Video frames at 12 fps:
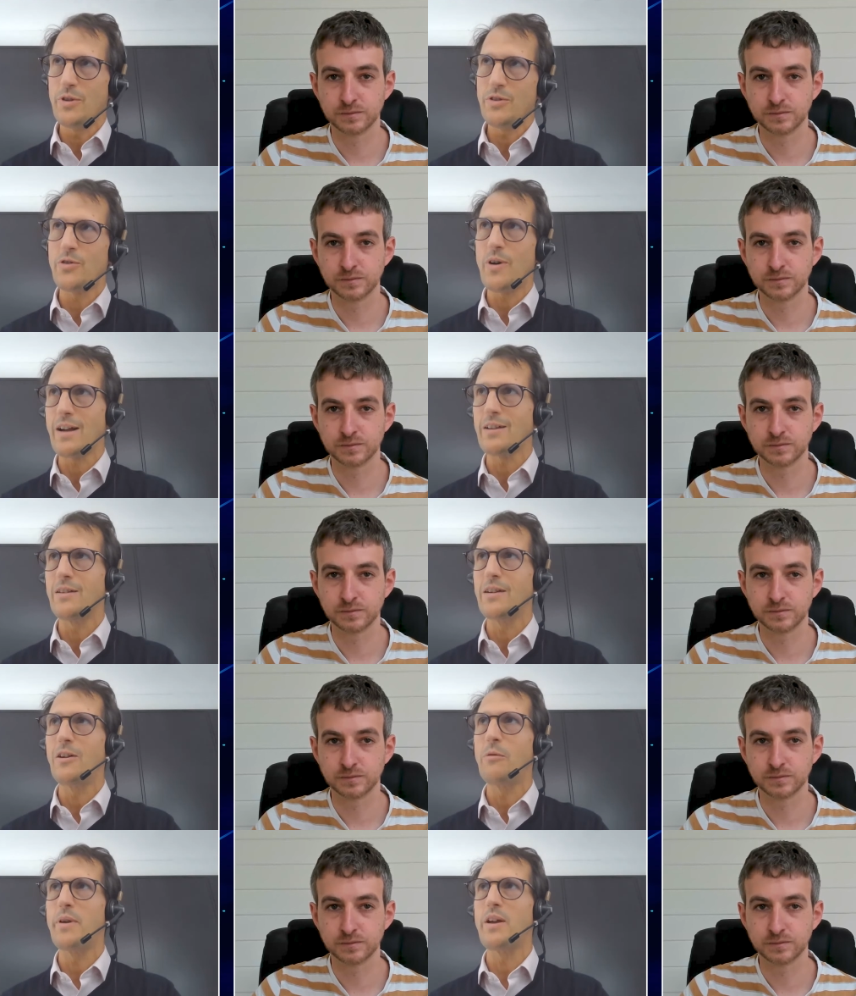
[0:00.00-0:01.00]
Speaker 1: do you
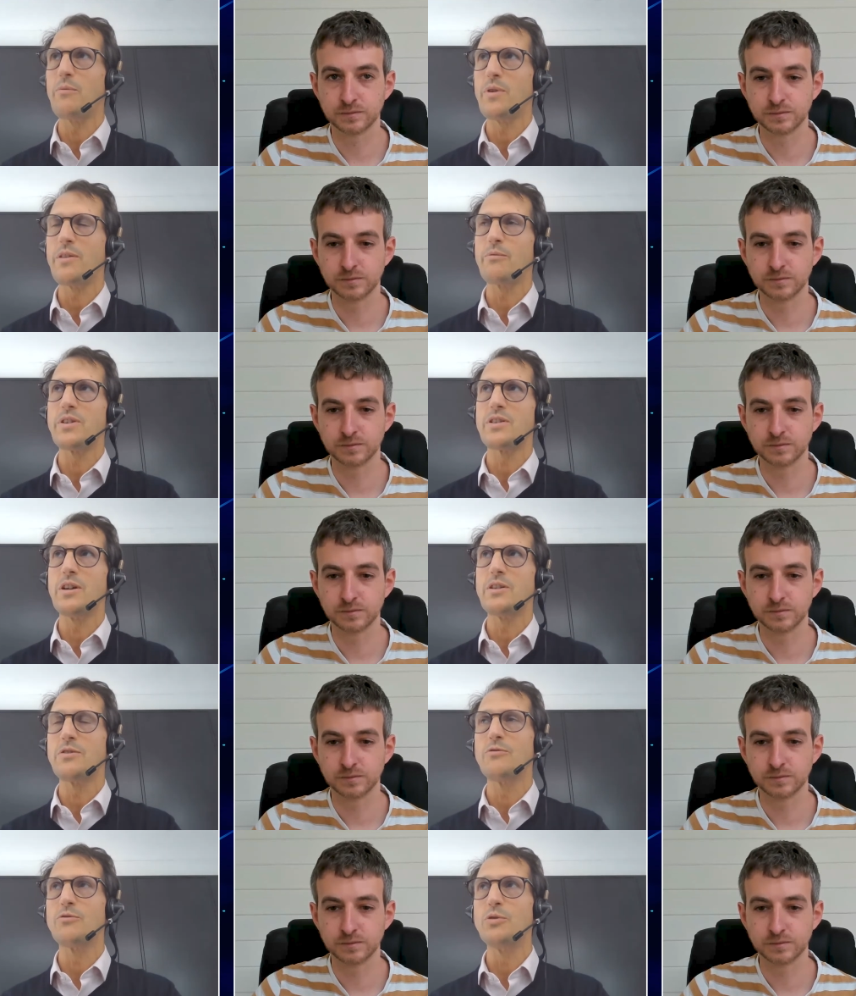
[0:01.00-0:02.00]
interact a little bit with with
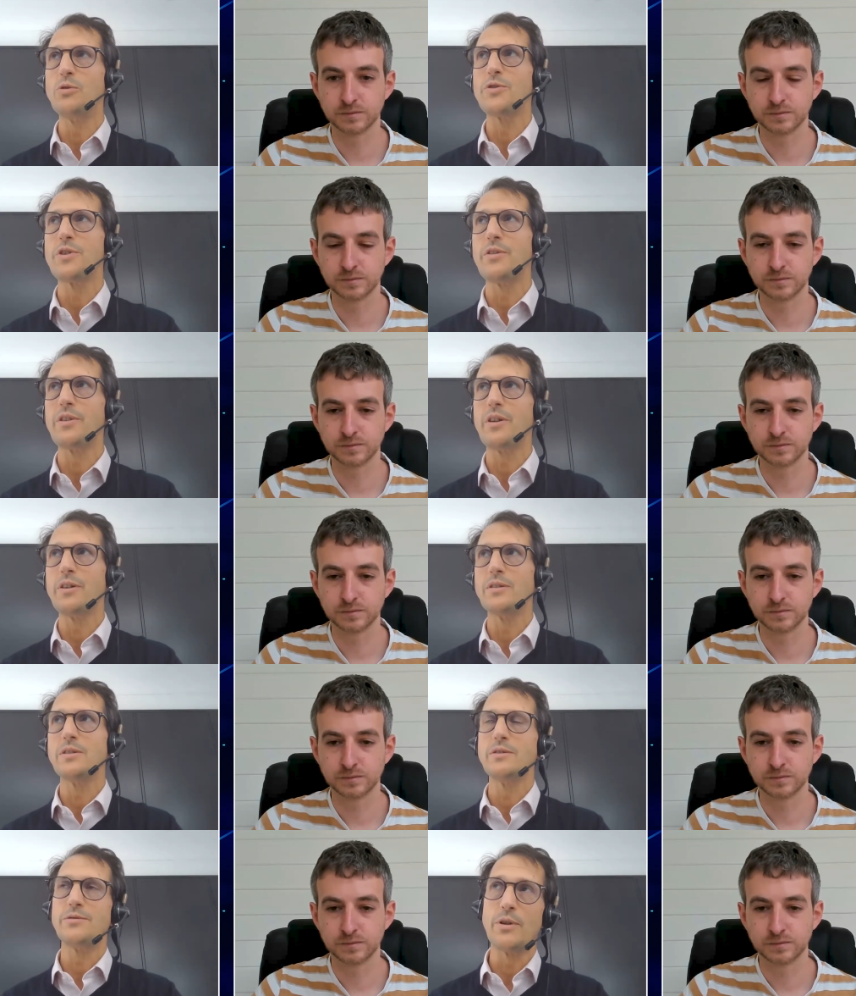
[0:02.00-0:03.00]
certain rules on
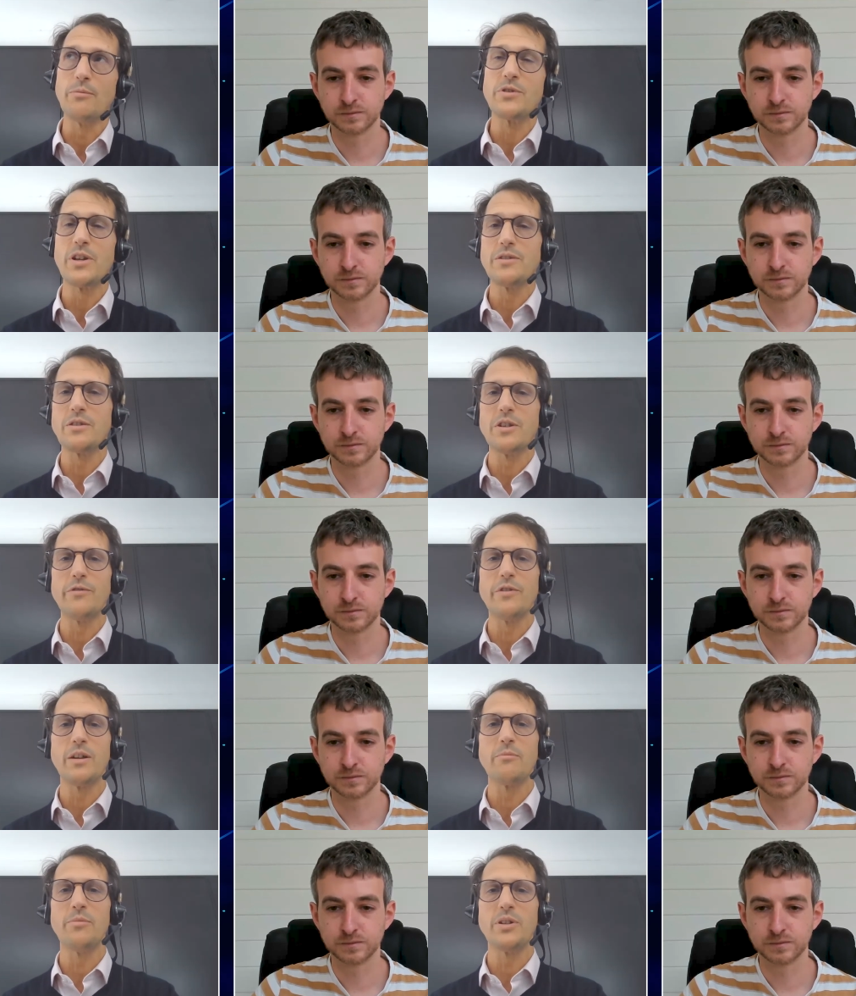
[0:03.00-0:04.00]
from certain
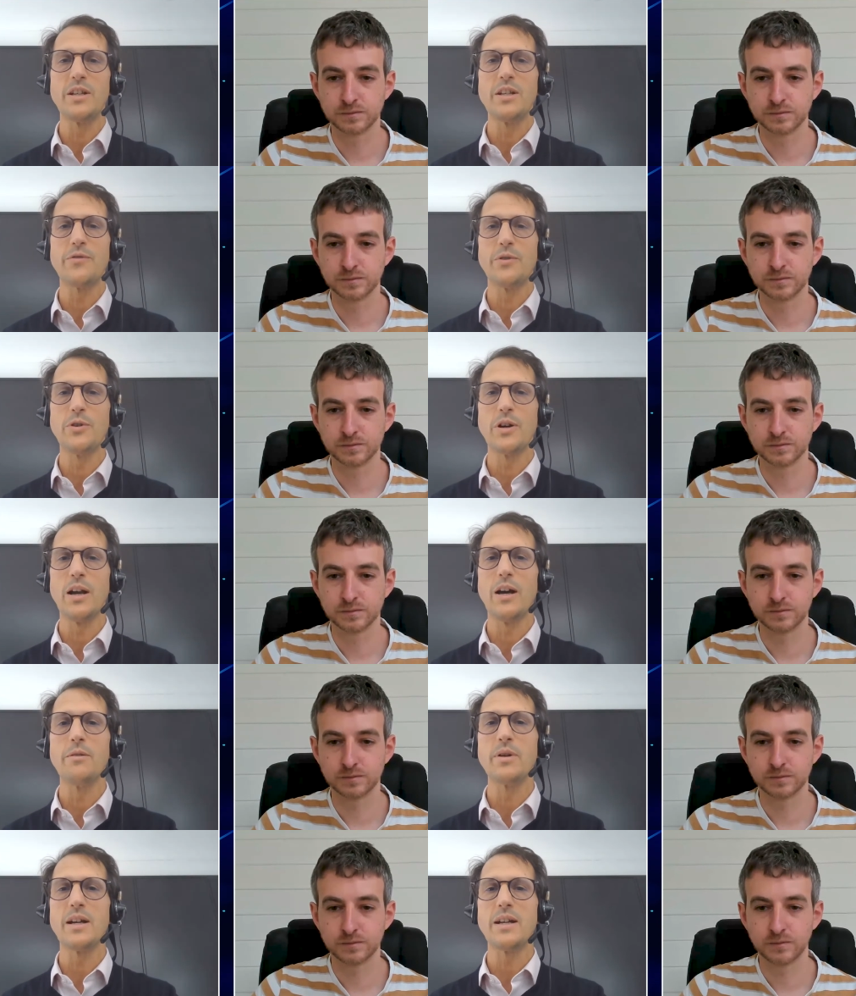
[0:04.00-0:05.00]
governing bodies for your
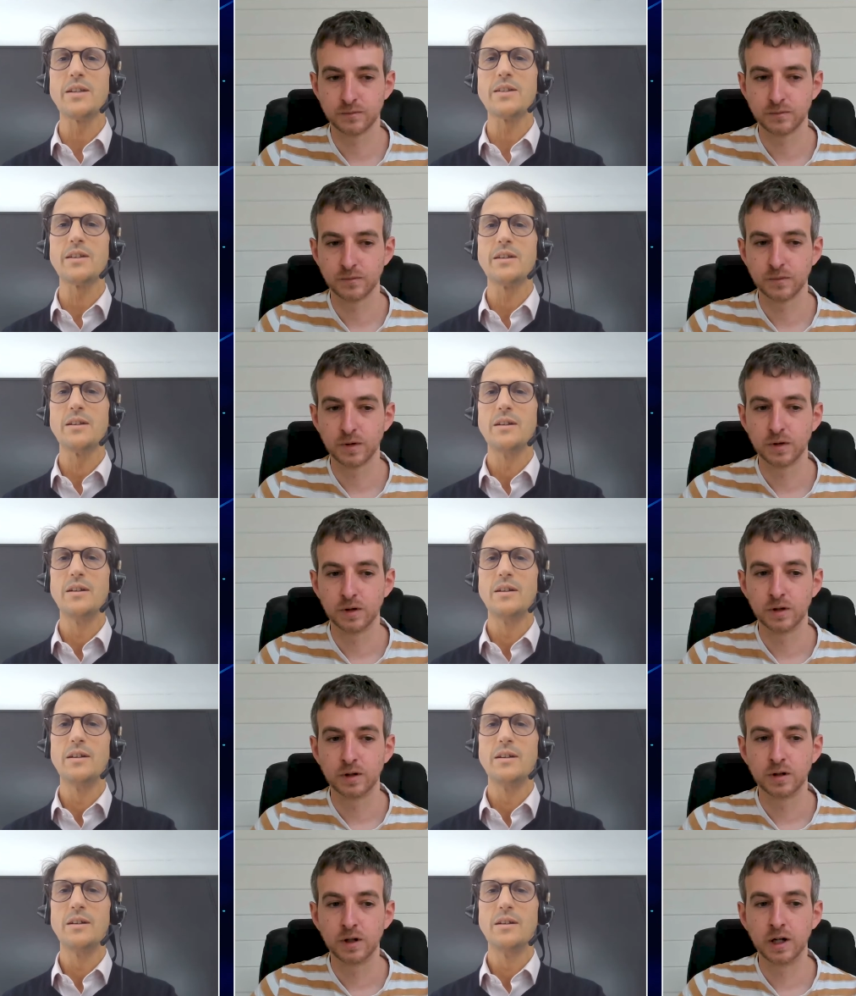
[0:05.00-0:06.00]
client base
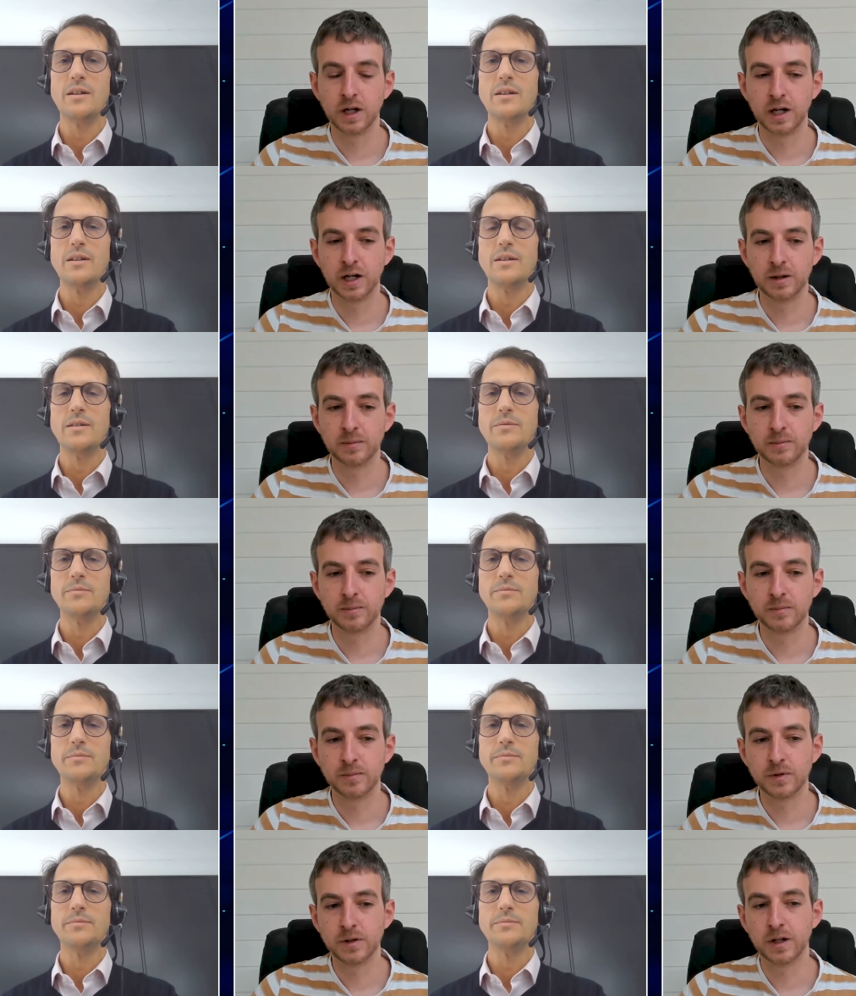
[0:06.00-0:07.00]
Speaker 2: um
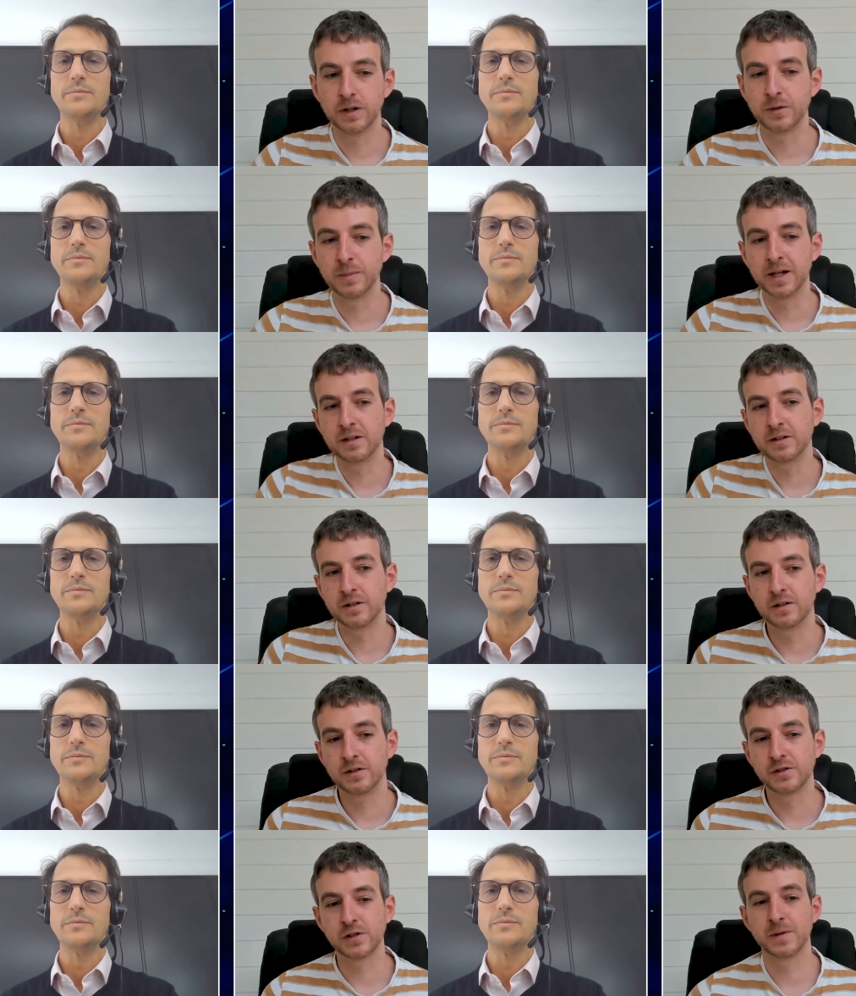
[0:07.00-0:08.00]
the main
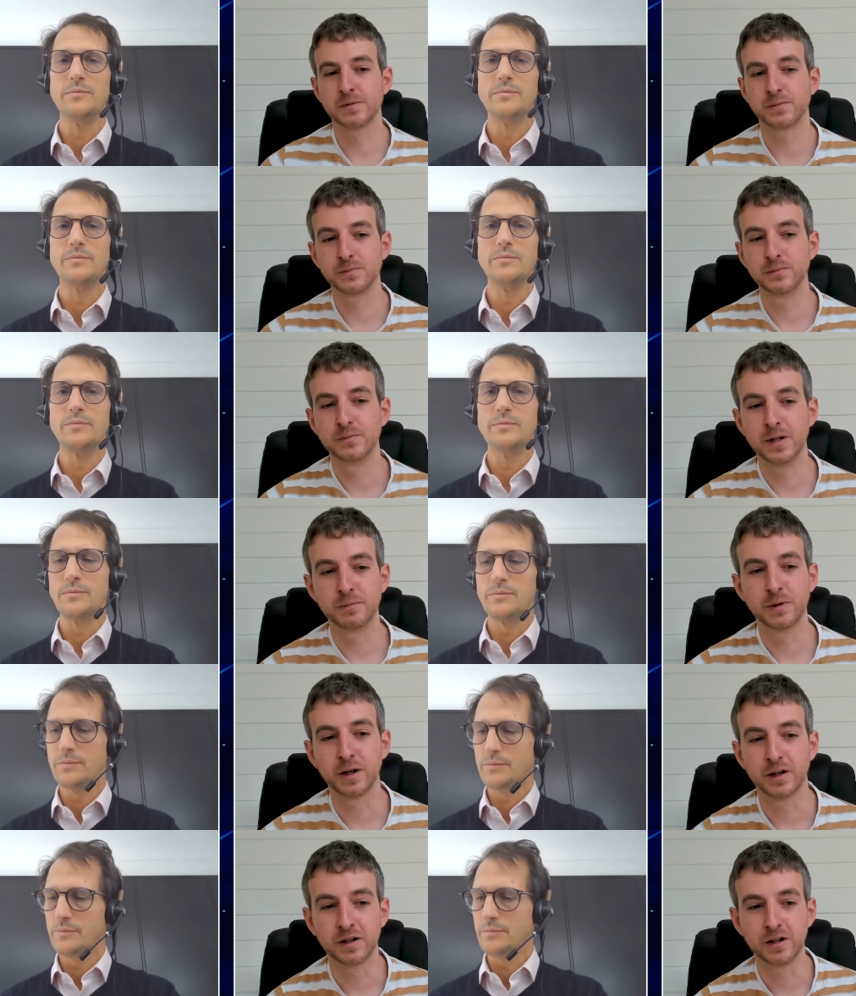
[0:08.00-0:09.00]
so it depends what you mean
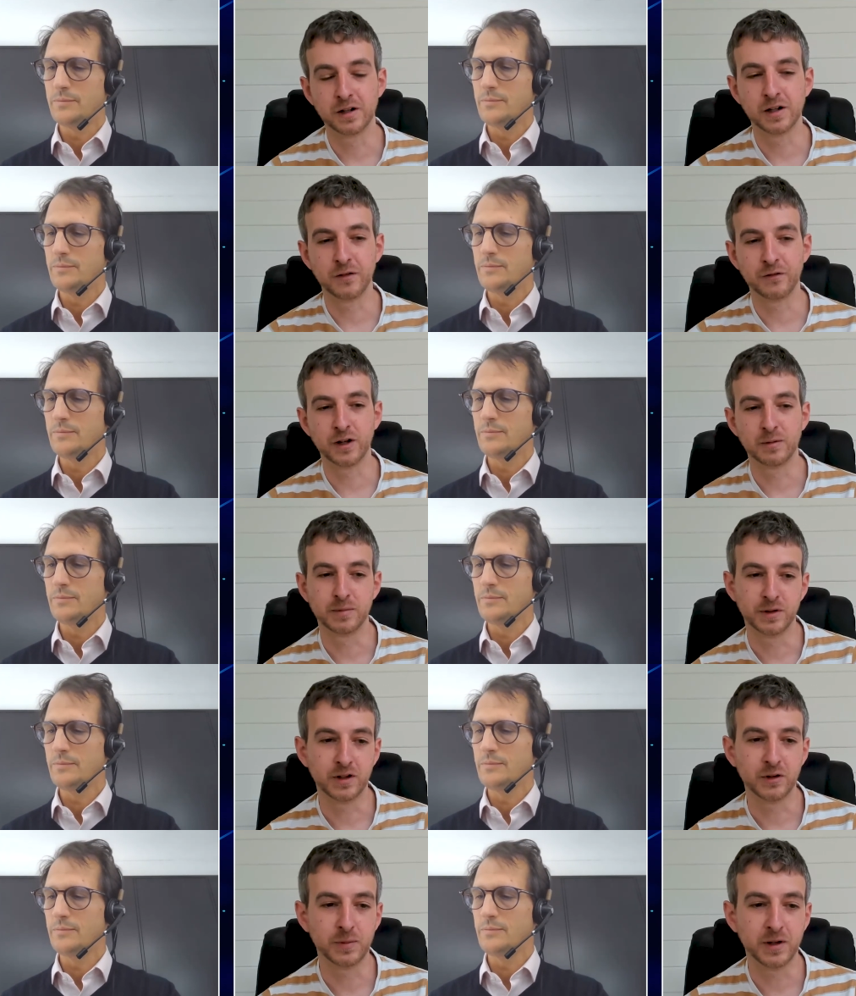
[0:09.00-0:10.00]
by governing bodies